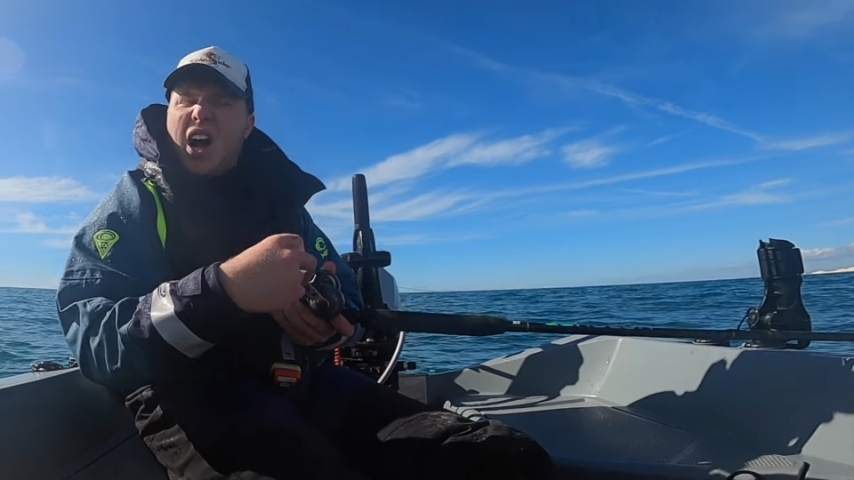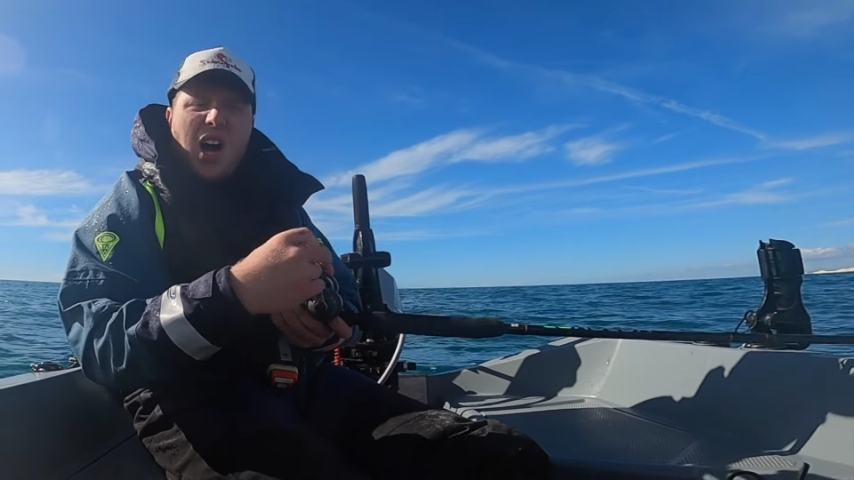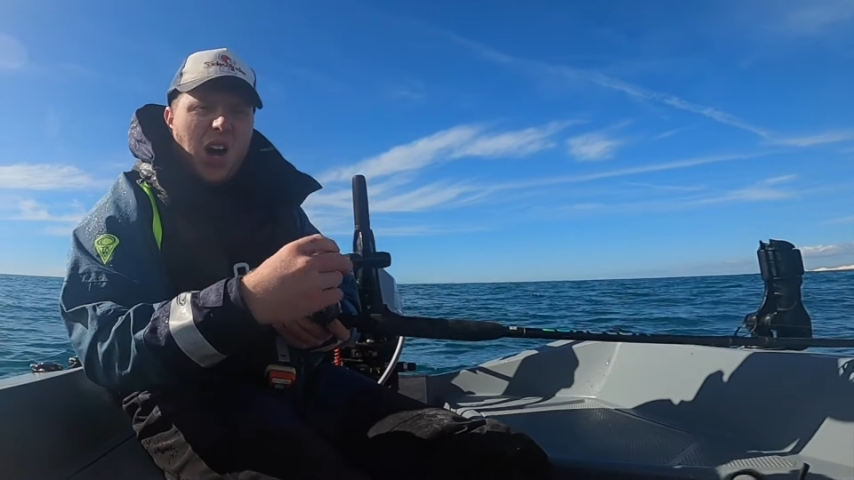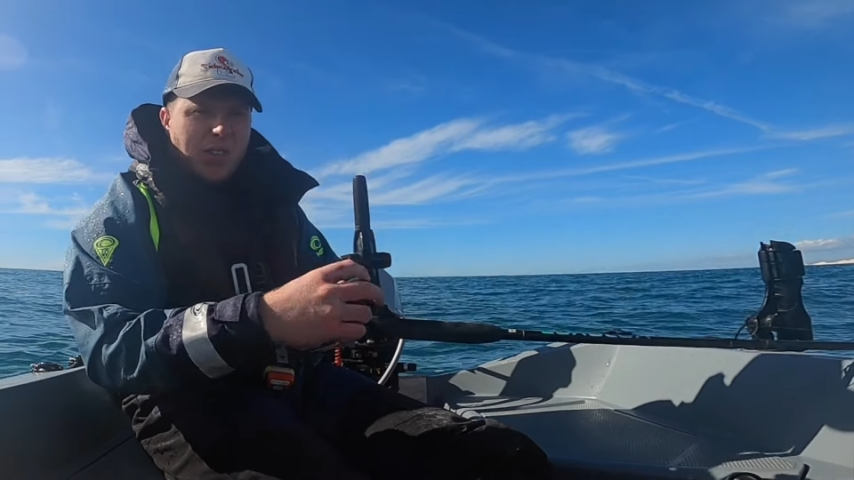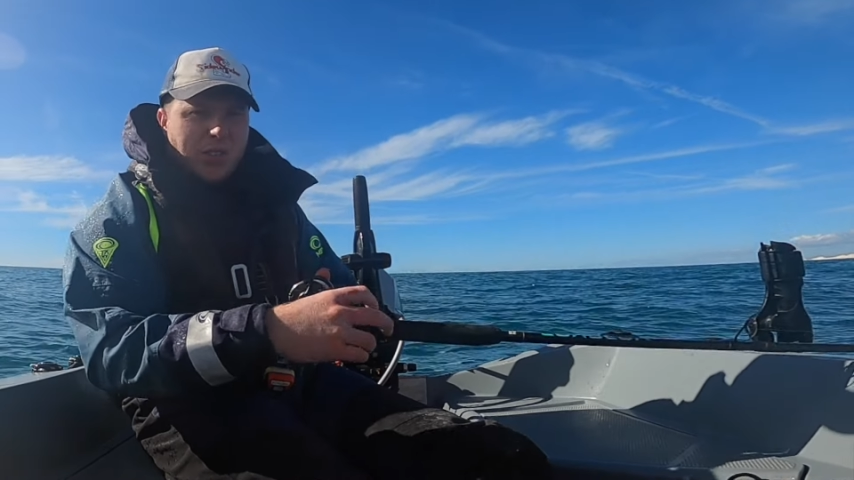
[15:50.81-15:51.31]

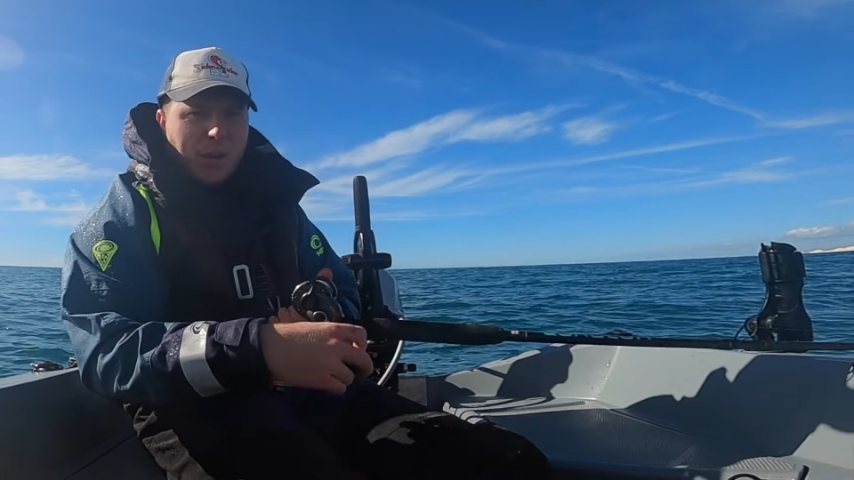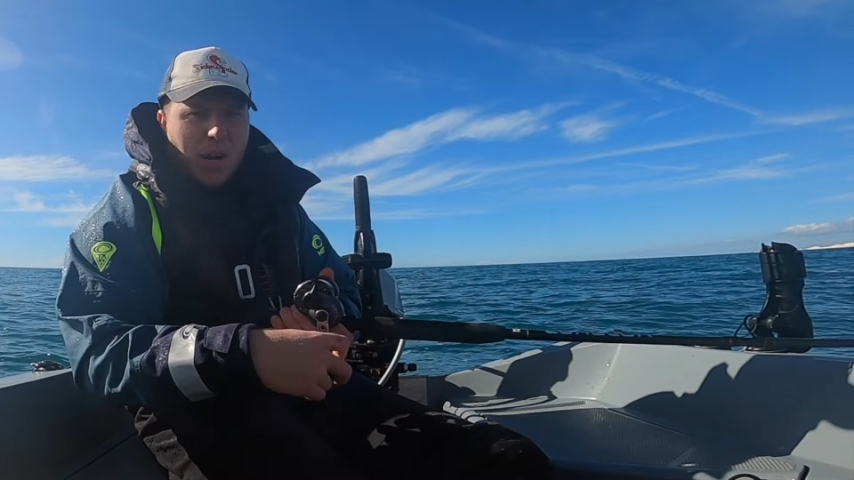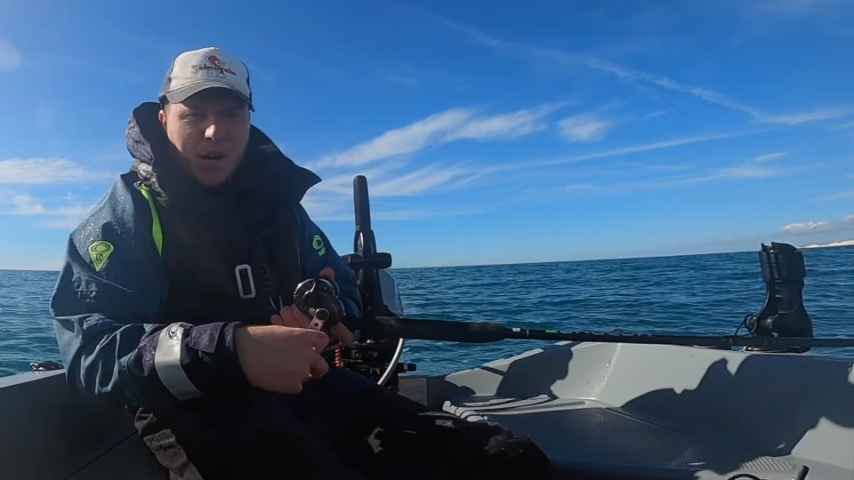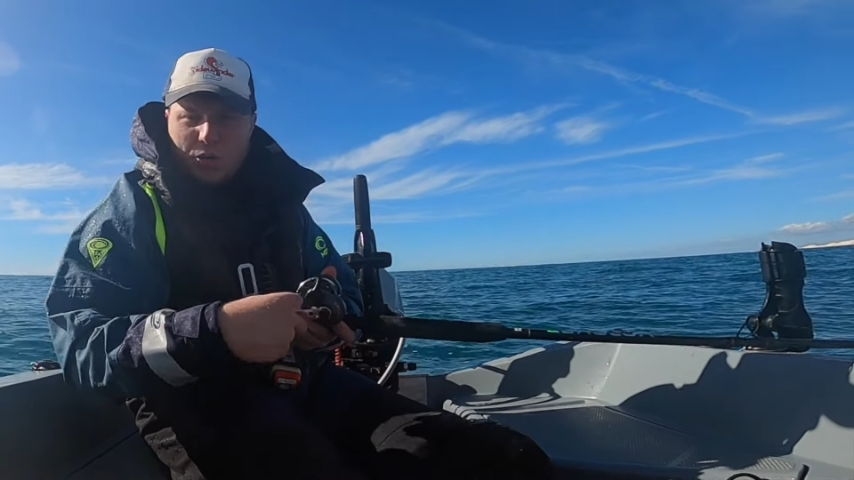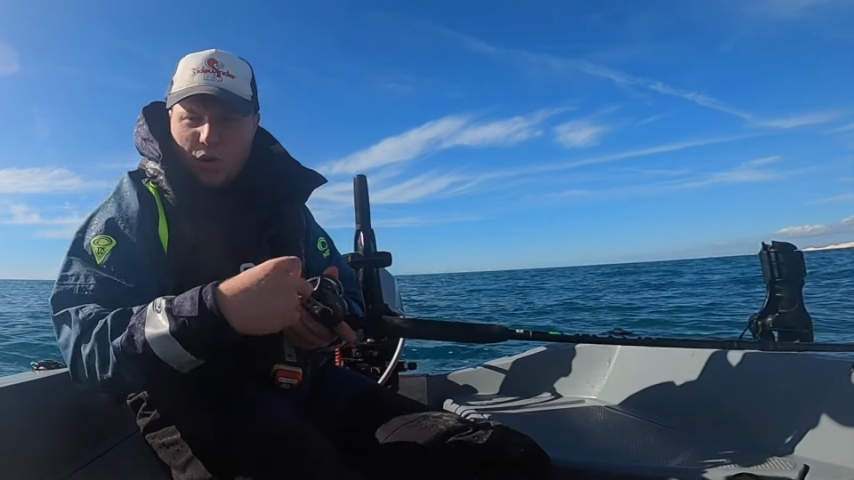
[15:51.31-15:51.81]
half a
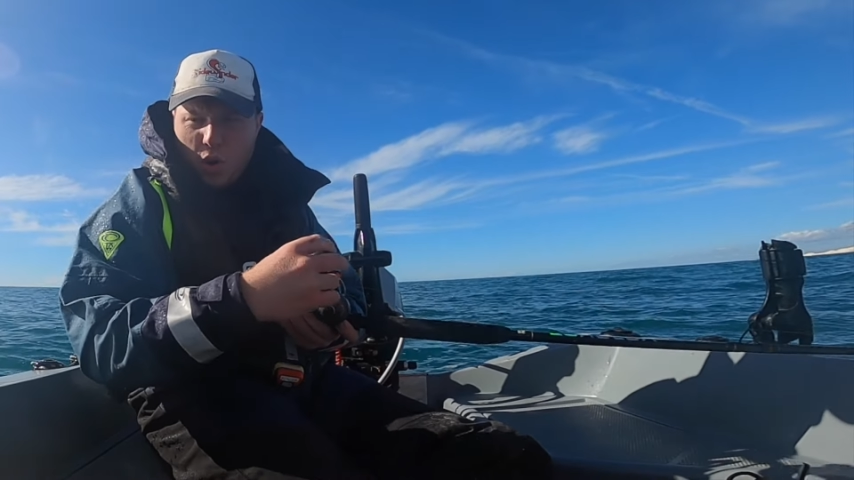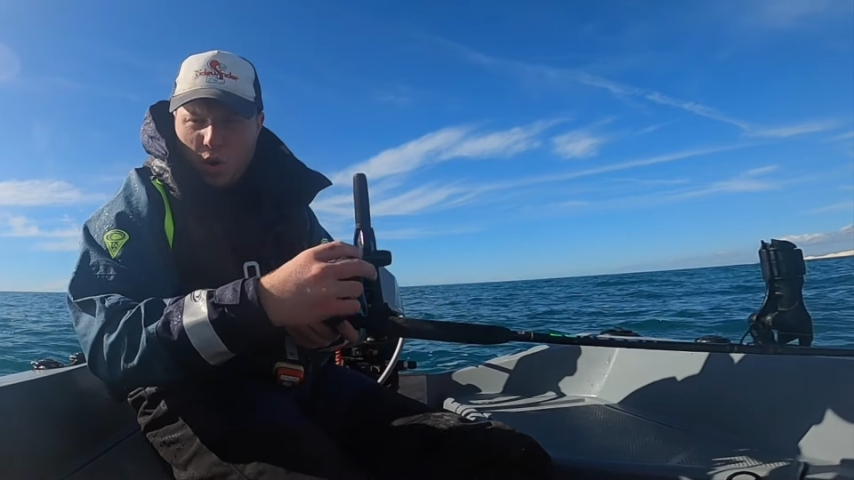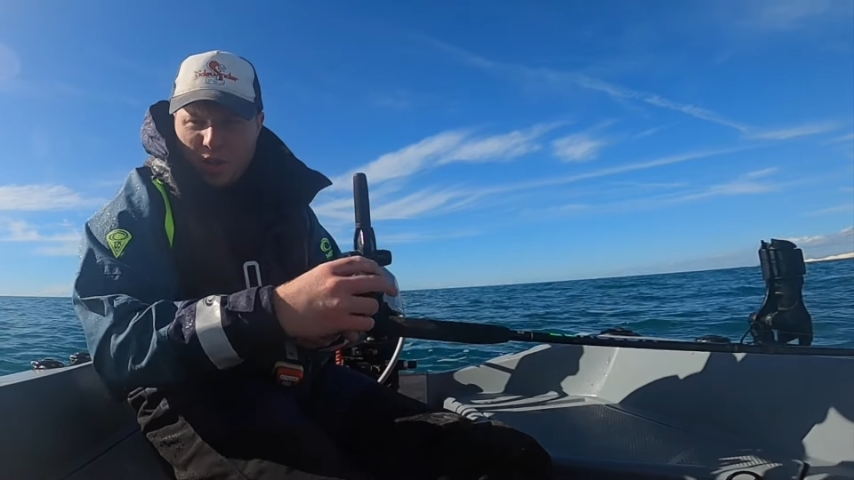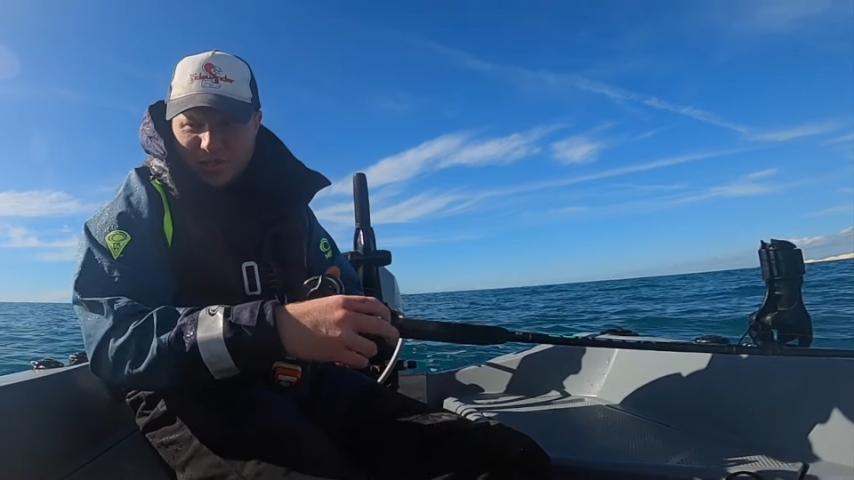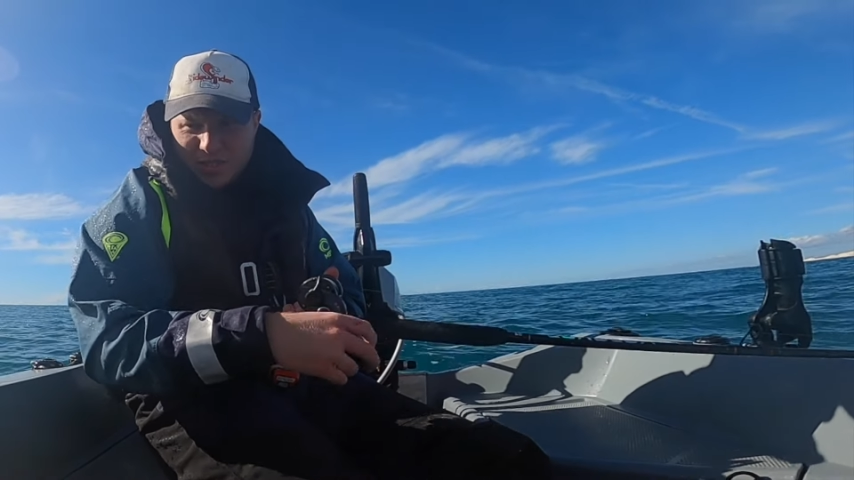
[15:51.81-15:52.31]
mile
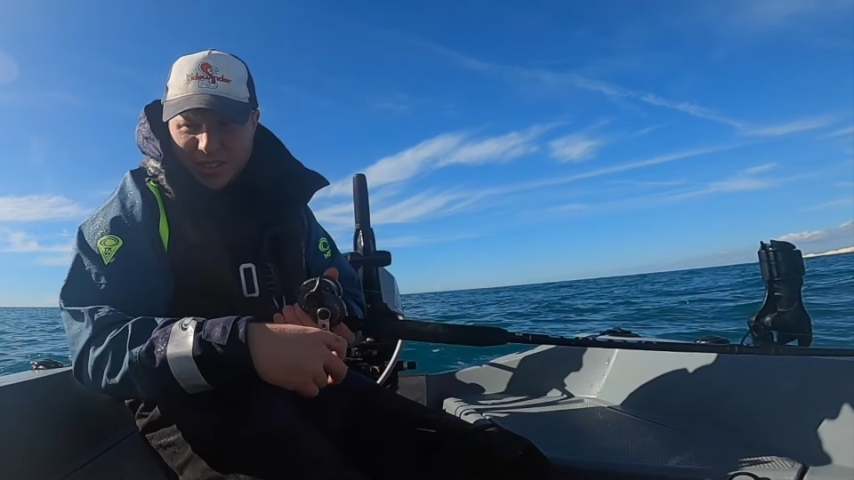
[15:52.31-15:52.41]
north,